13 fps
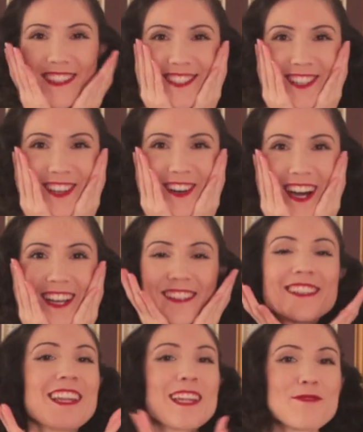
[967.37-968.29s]
So I
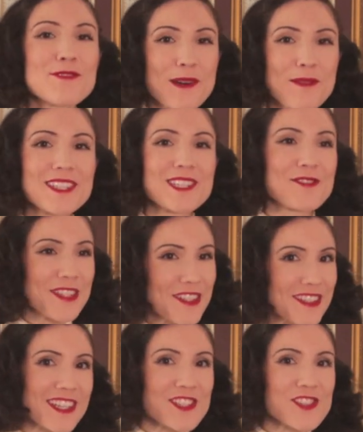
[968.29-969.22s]
didn't end up filming this
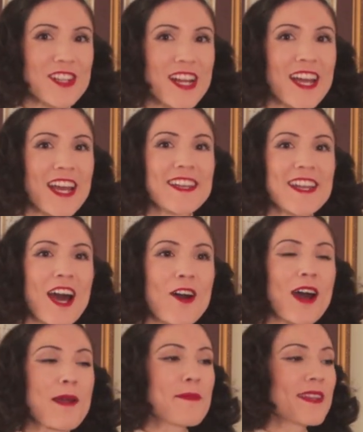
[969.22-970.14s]
video yesterday, and
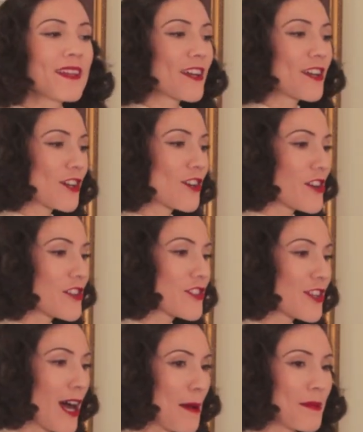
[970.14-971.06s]
now I'm in like
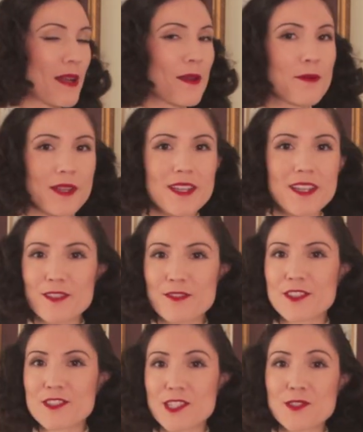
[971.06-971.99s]
crunch time and I really need to
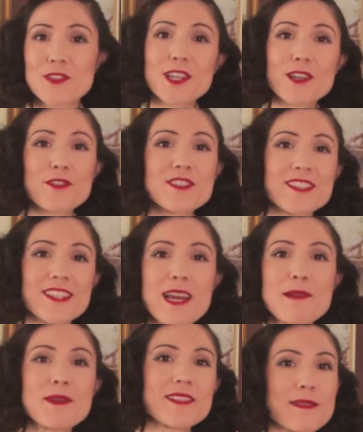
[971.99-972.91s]
finish this video for
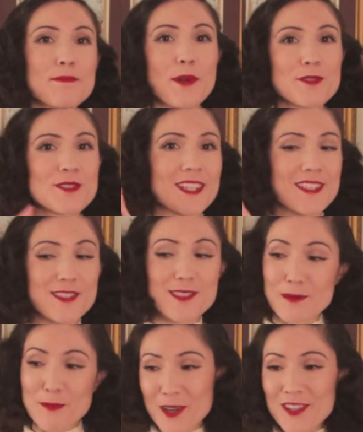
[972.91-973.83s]
today because I'm posting
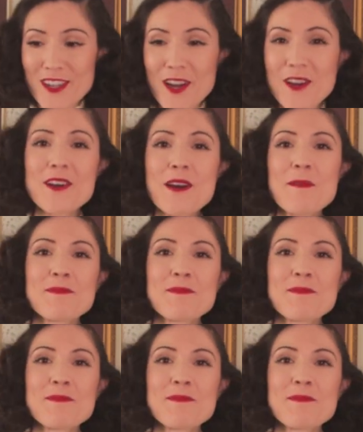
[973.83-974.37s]
it tomorrow.